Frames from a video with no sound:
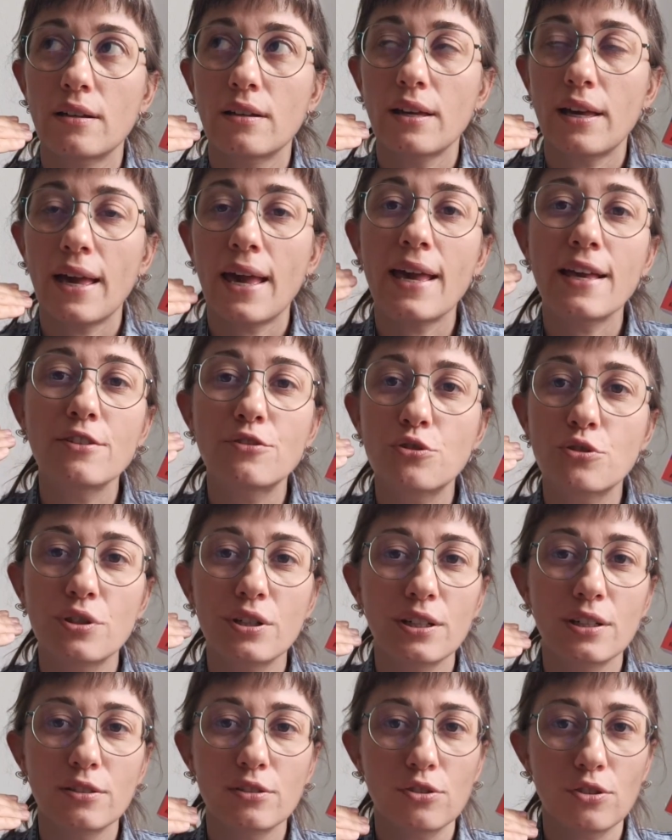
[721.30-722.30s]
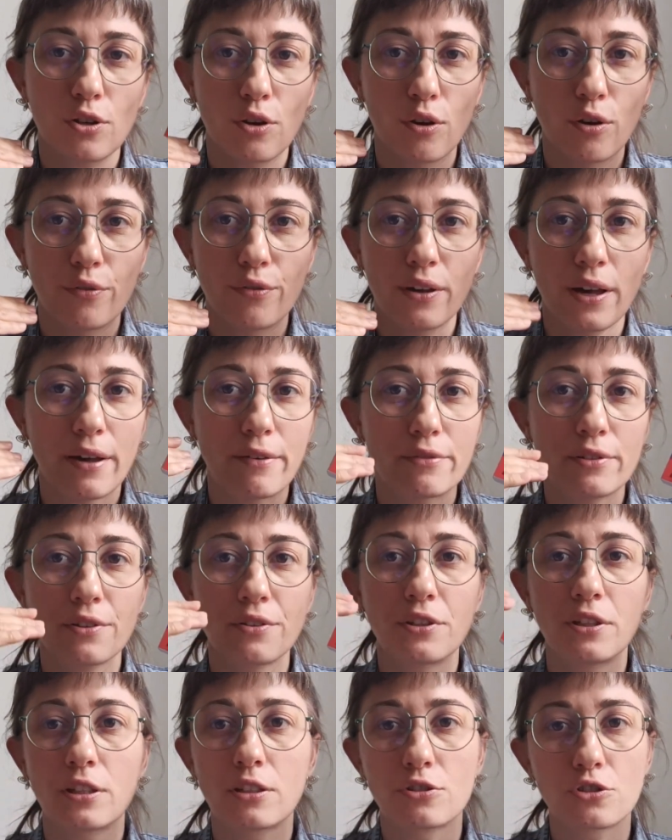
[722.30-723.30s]
hatred of
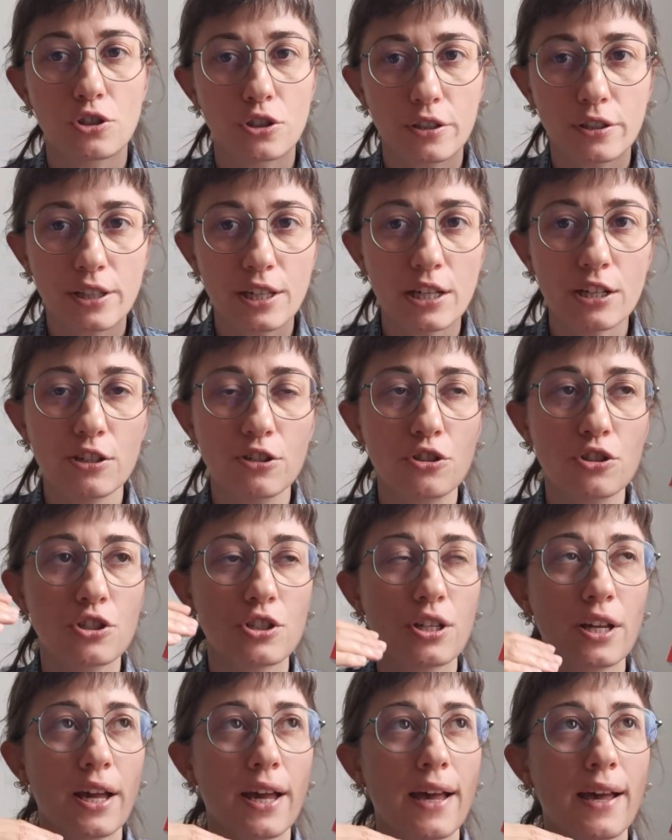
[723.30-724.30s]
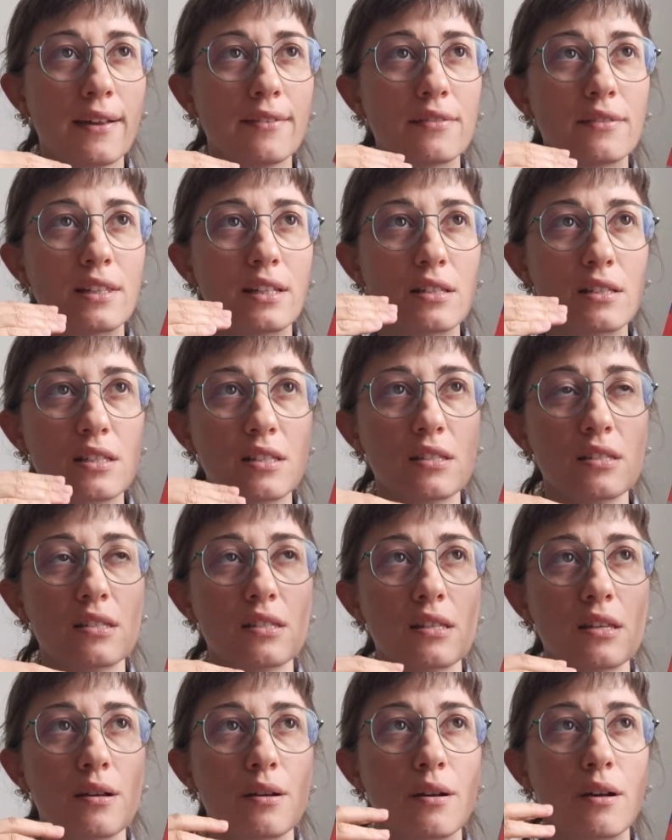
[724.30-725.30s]
everything Turkish and
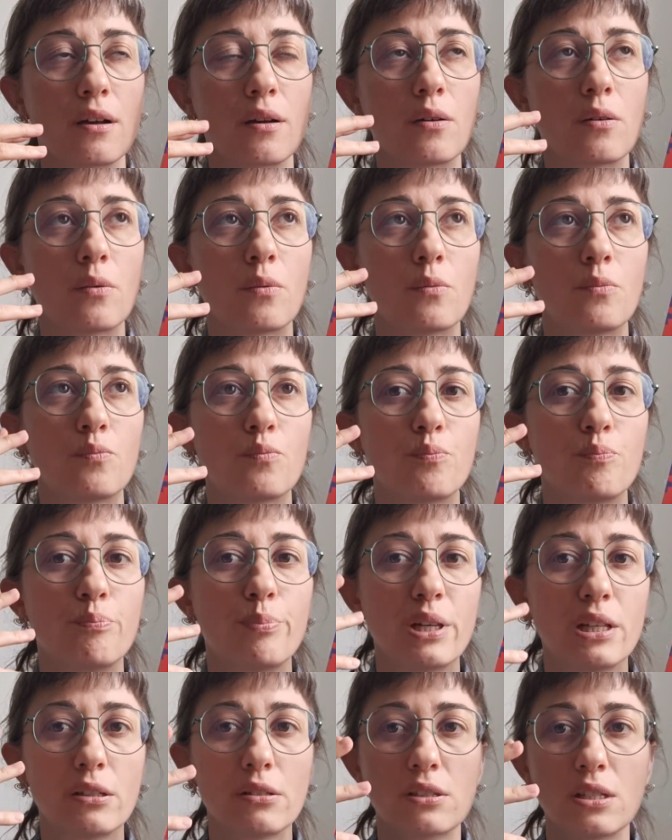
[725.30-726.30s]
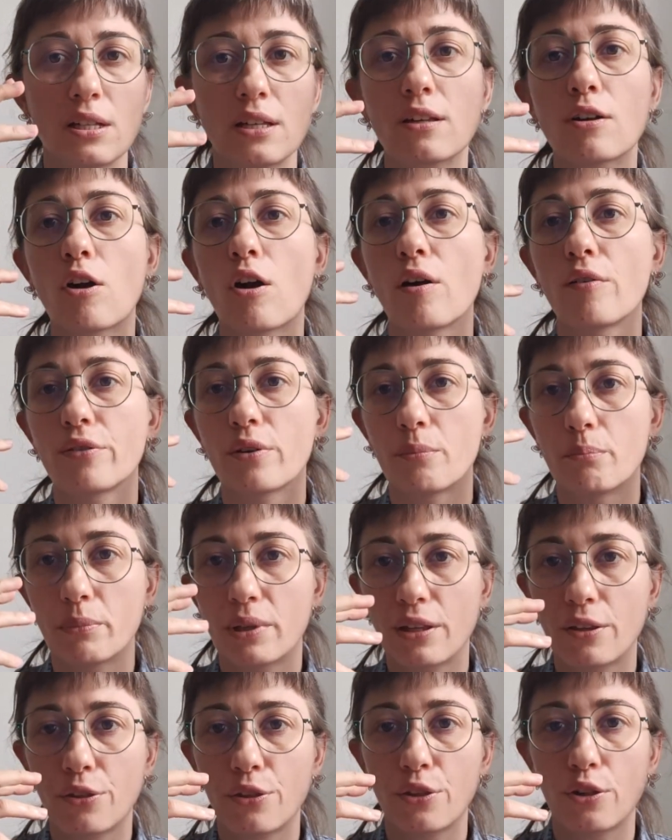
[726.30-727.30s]
this building of a
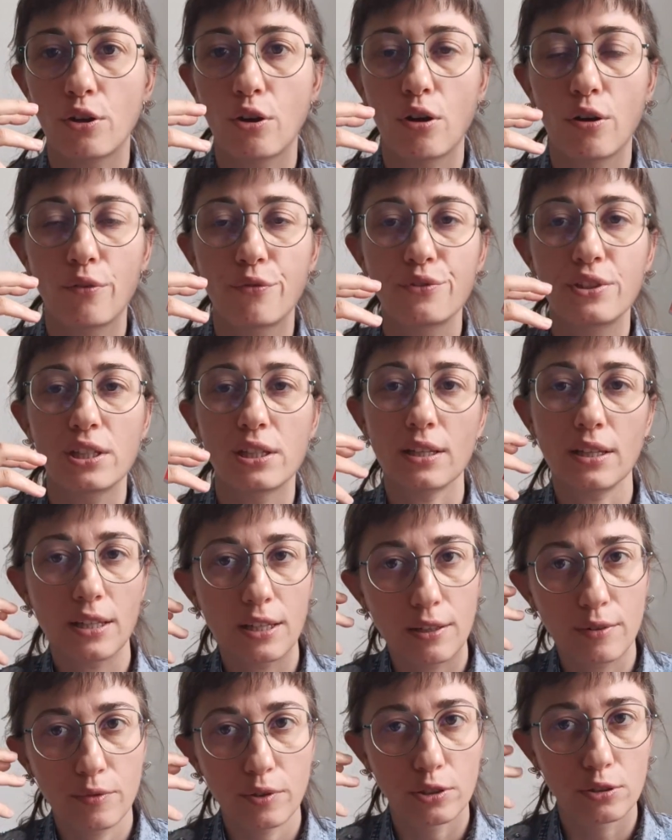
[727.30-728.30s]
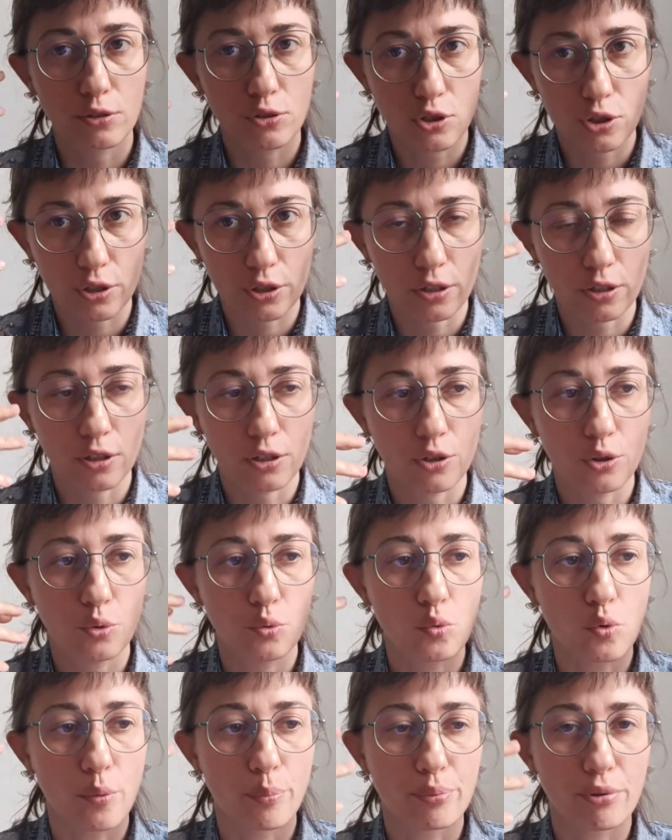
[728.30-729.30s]
myth of the evil Turk
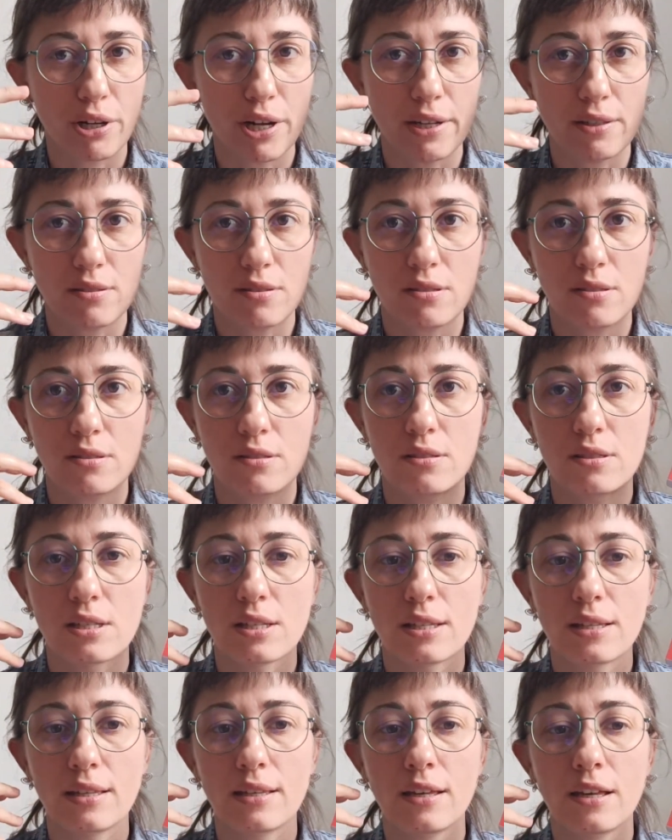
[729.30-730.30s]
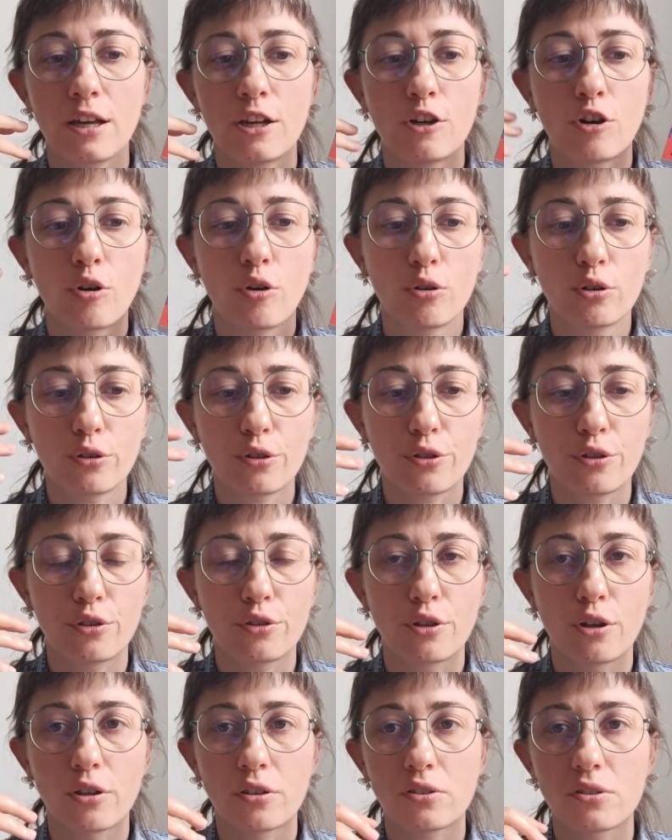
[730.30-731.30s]
who oppressed the
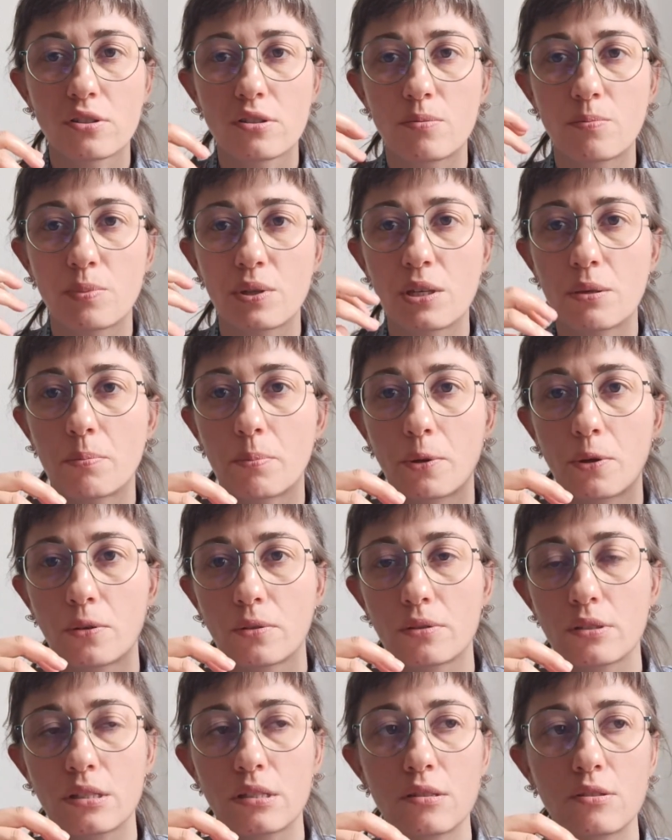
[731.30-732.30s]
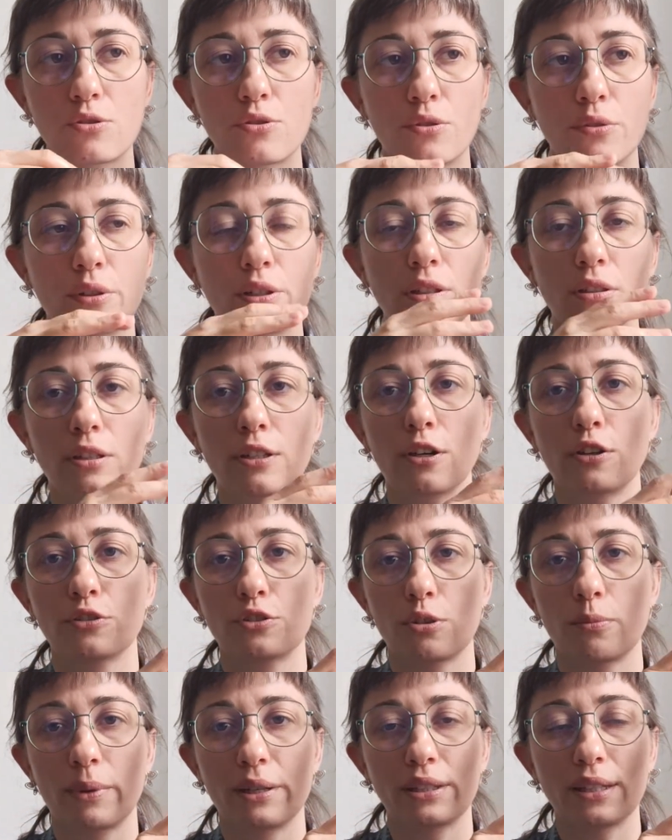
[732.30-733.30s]
Orthodox peoples during the
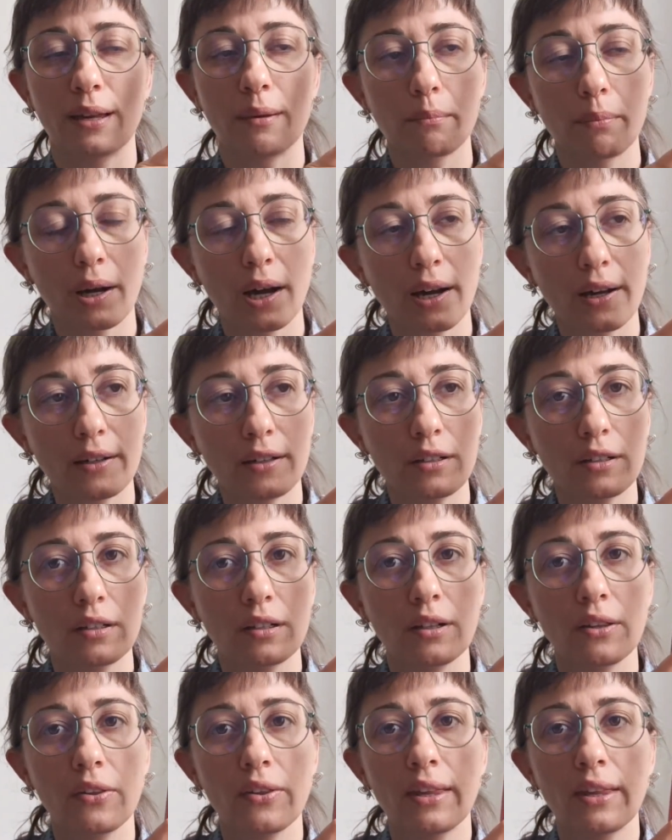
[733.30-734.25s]
Ottoman Empire.